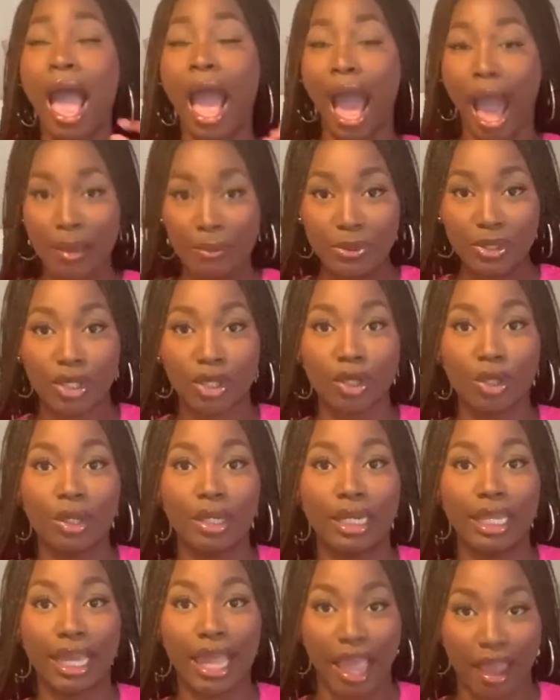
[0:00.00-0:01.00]

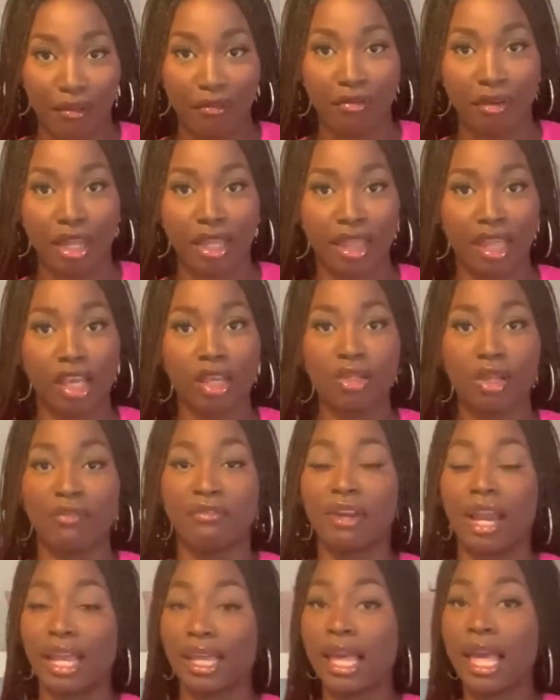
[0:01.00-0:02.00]
absolutely everything, so I
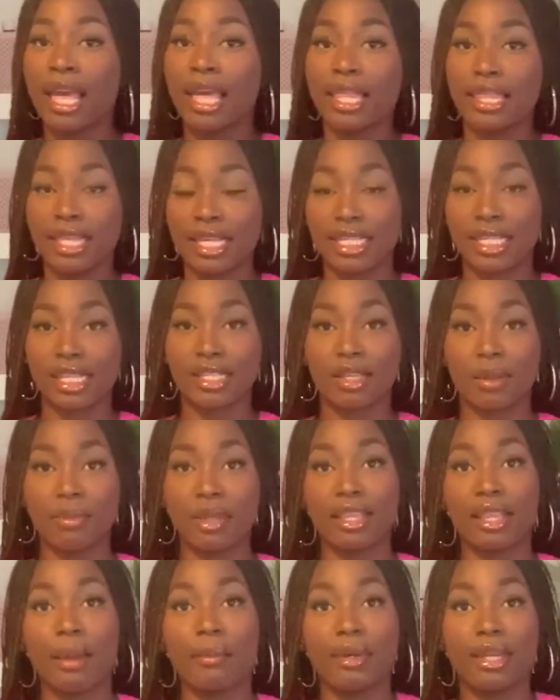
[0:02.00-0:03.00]
feel like this is
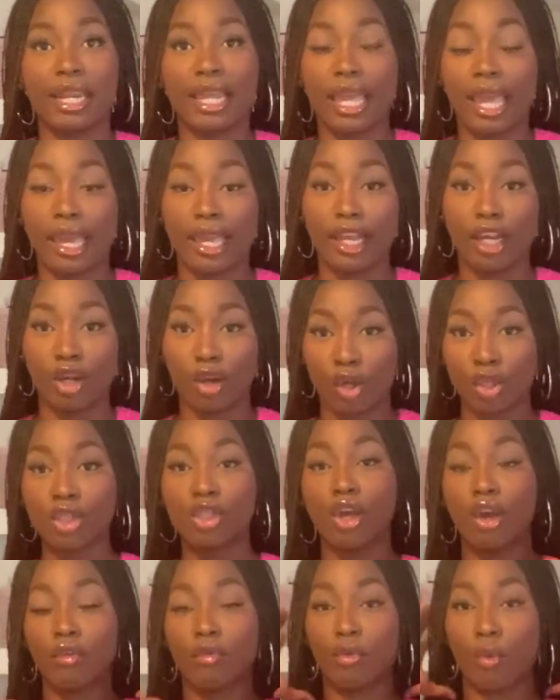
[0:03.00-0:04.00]
something that I'm gonna get a lot
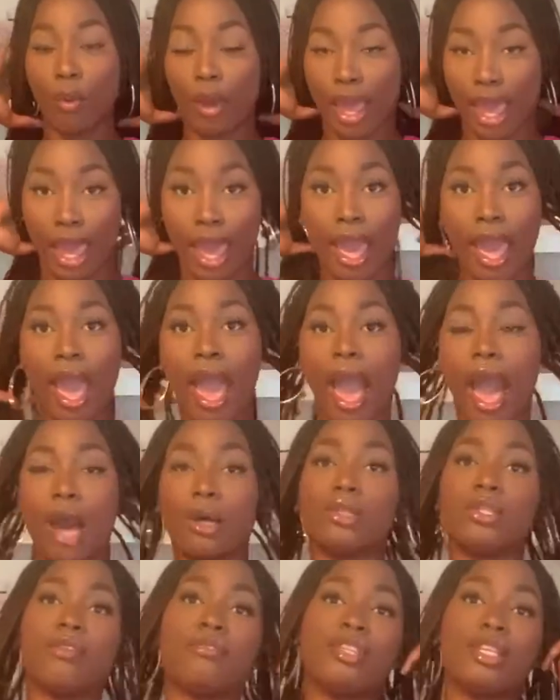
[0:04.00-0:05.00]
of wear
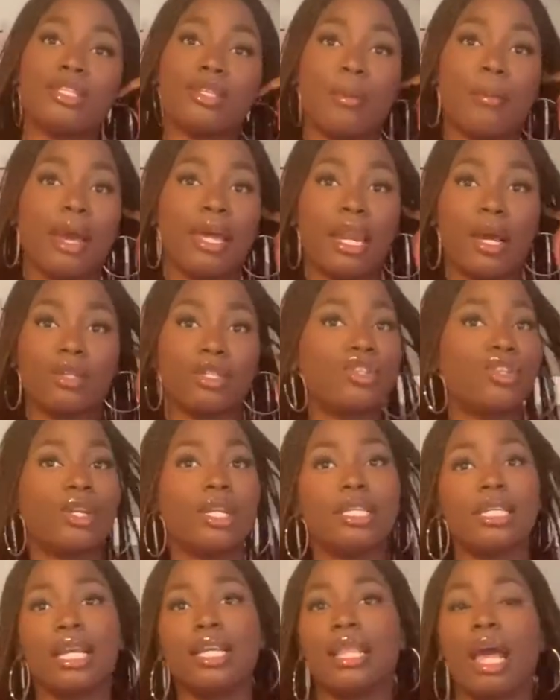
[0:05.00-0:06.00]
out of this summer. And I was actually
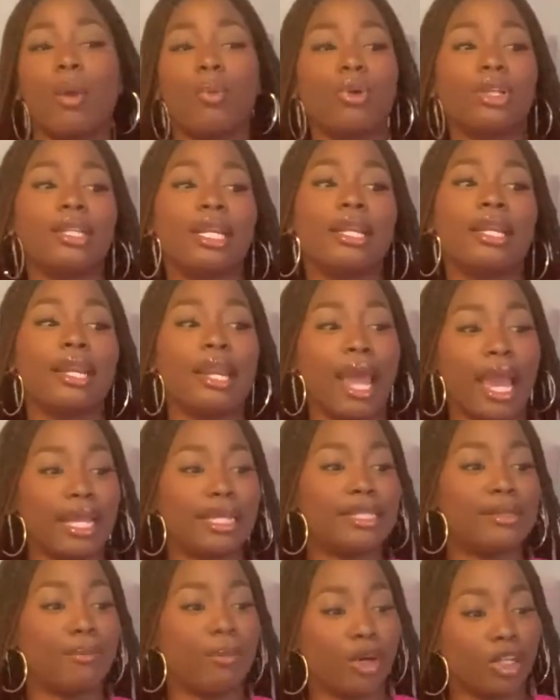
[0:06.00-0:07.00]
saying that I wanted
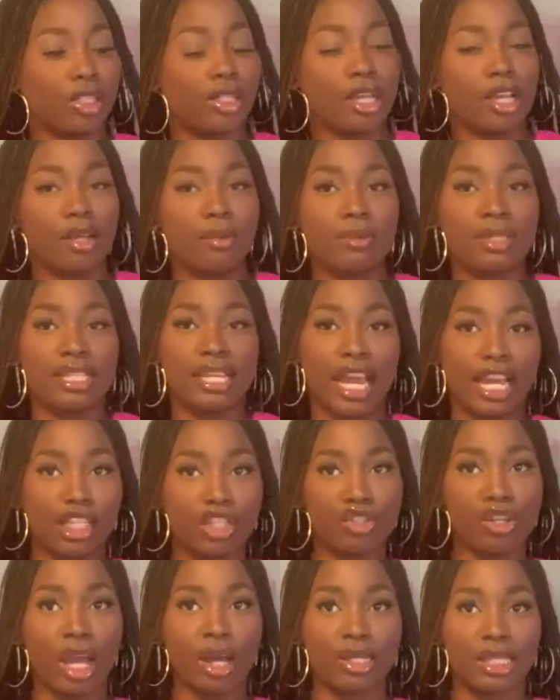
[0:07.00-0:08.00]
nice bottoms,
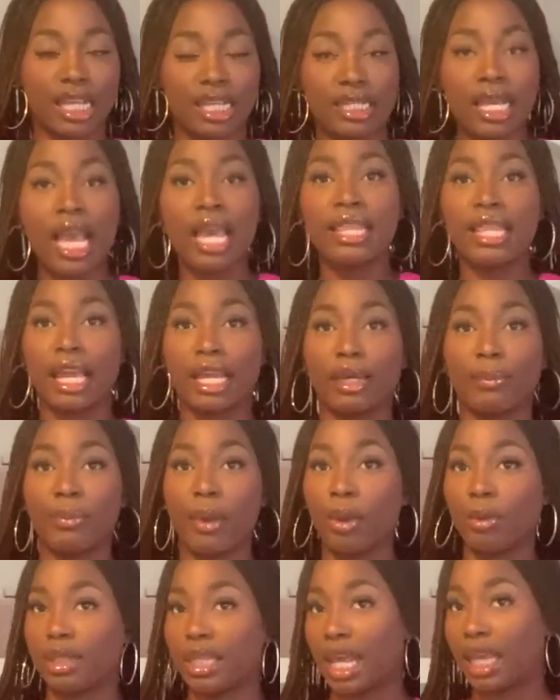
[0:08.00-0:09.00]
nice trousers, like a
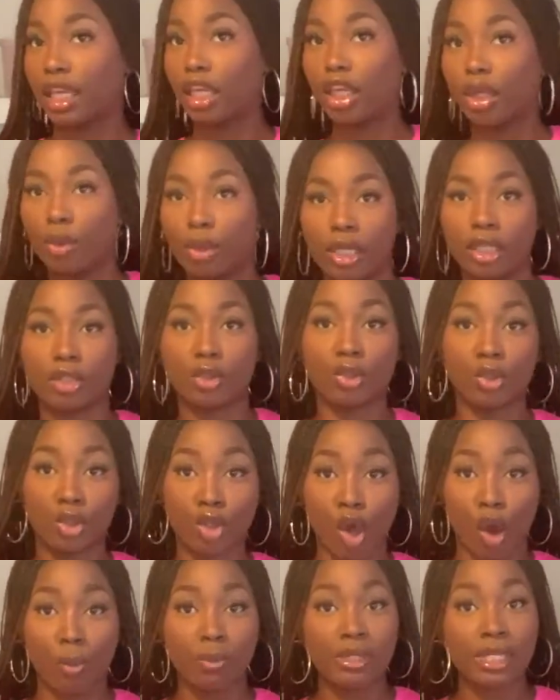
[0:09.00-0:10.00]
pair with like cute little
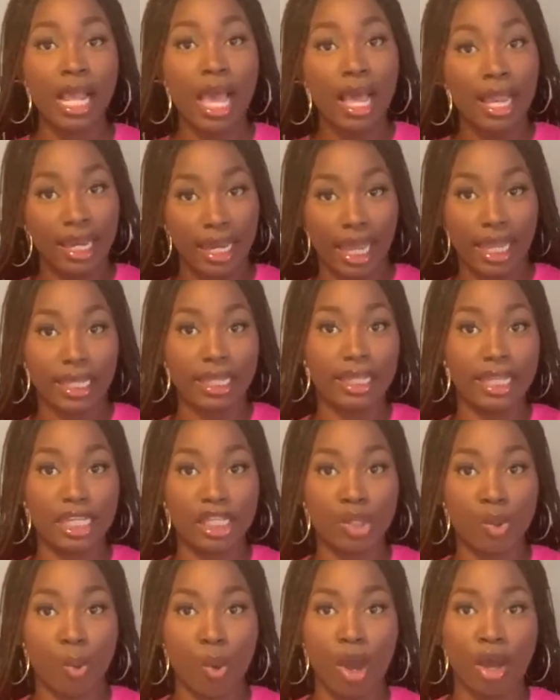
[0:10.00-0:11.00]
tops like
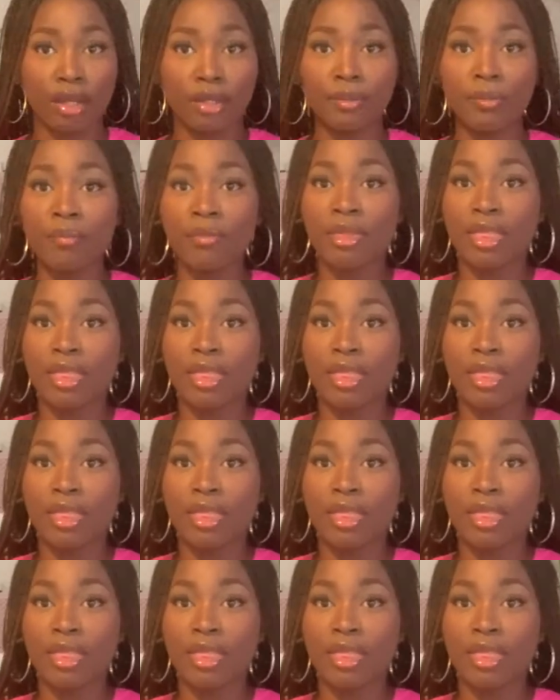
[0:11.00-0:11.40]
this one,